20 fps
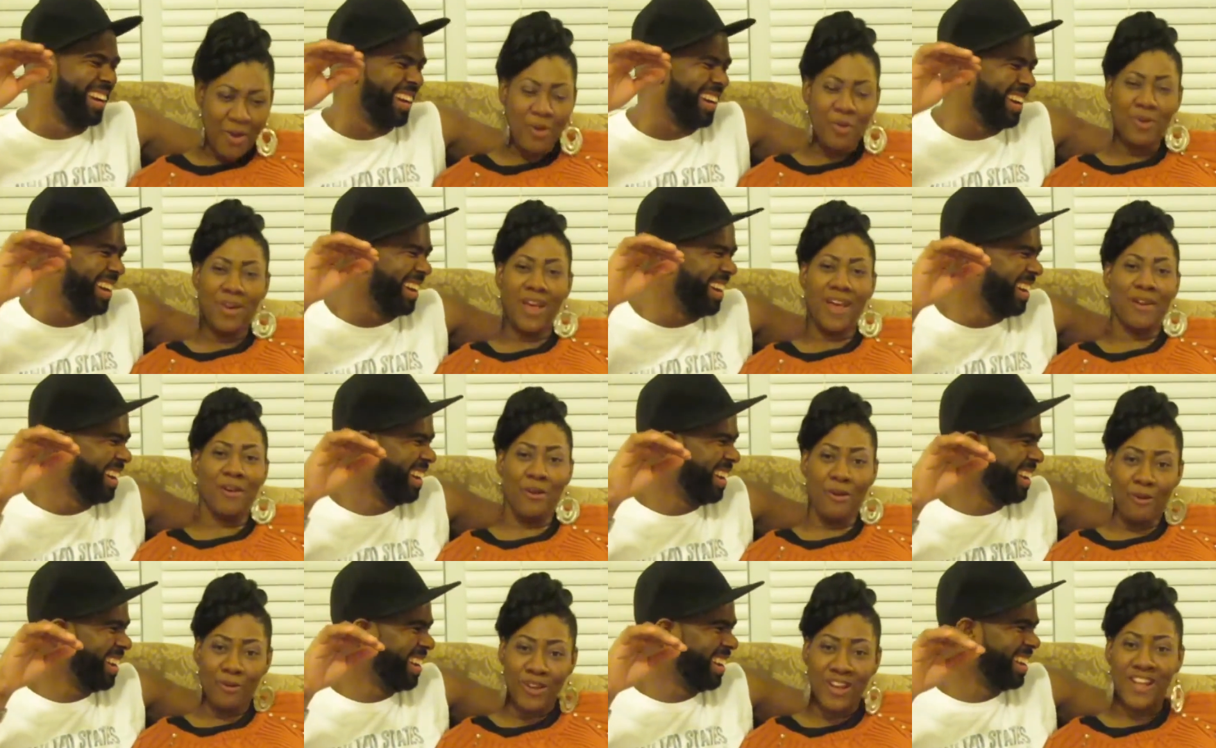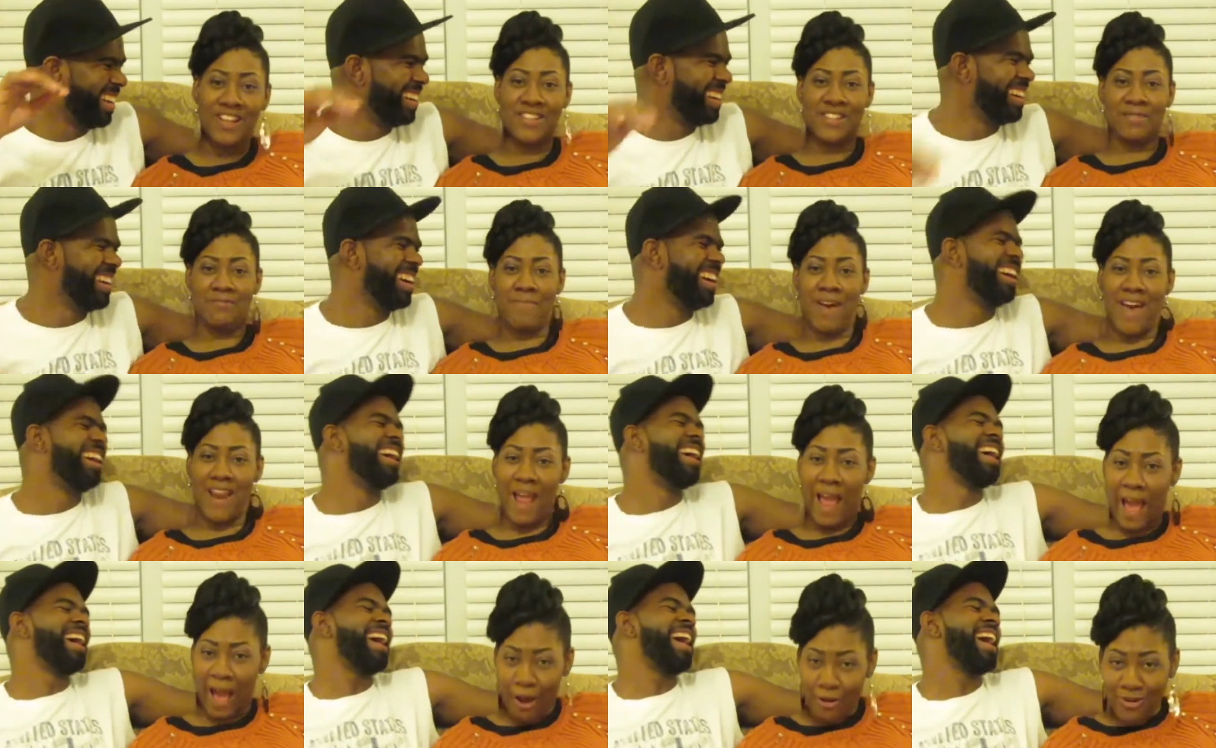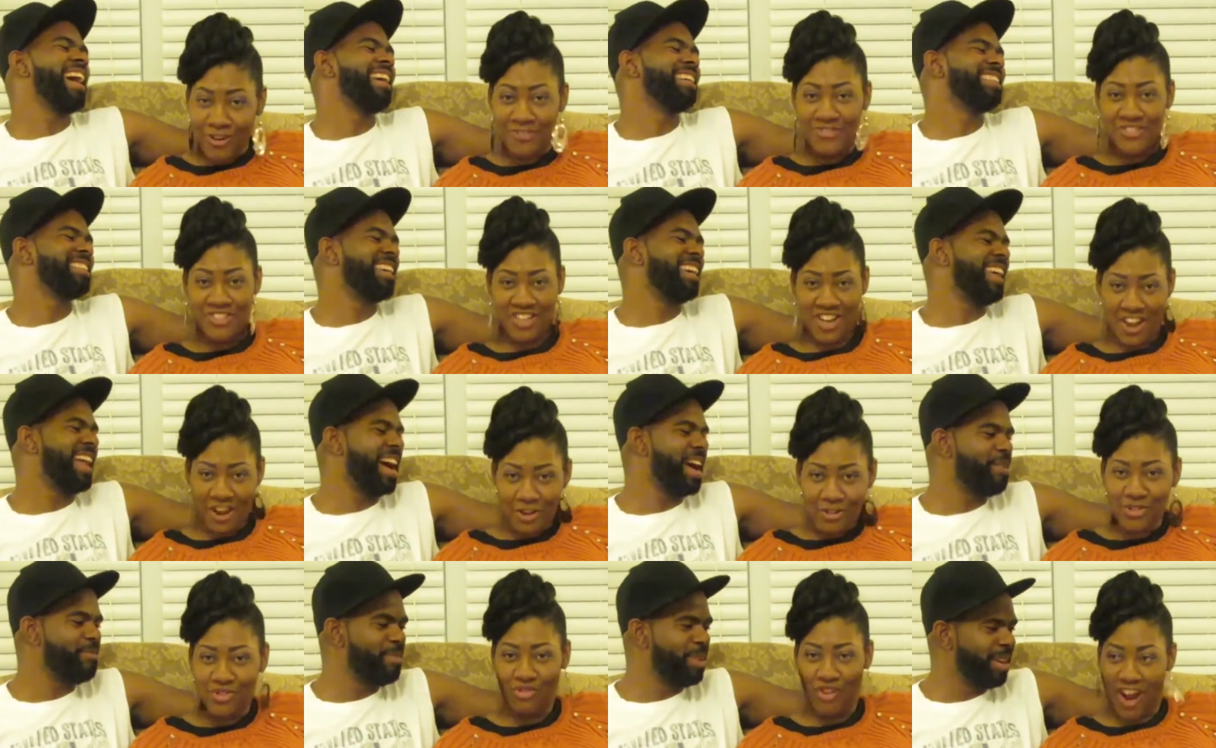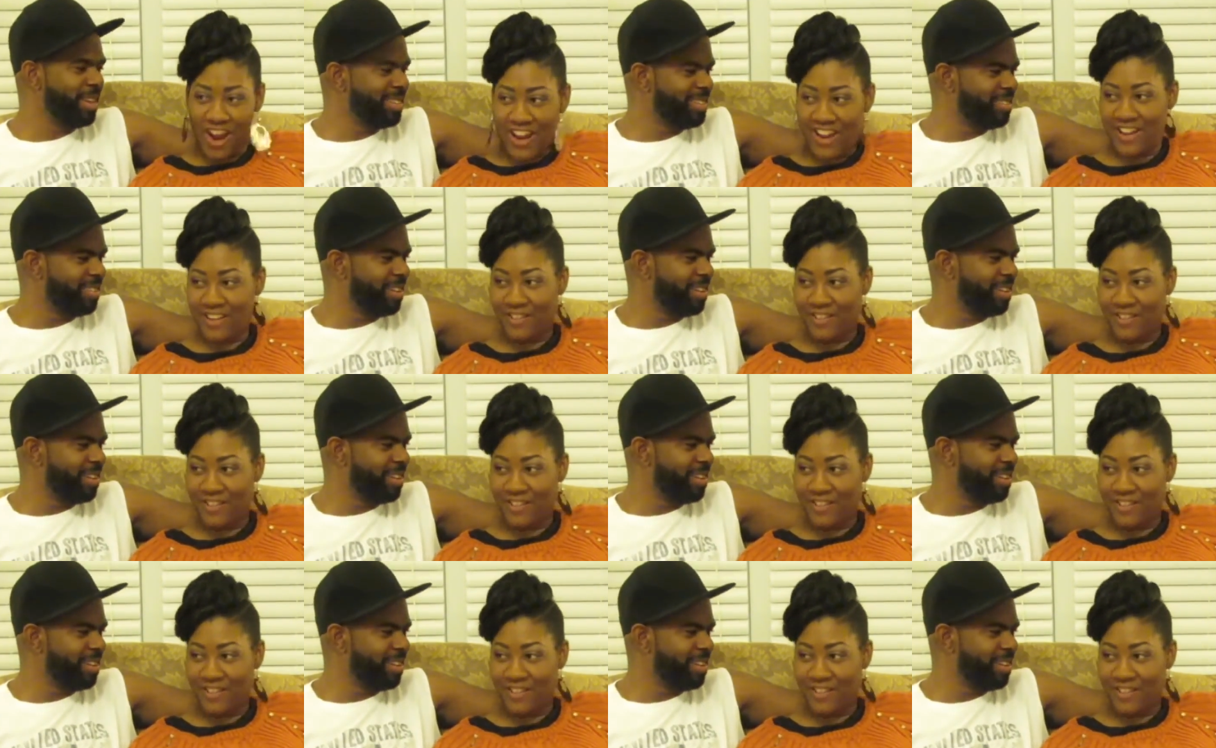Speaker 1: Who let her get somebody out of jail I've drinking?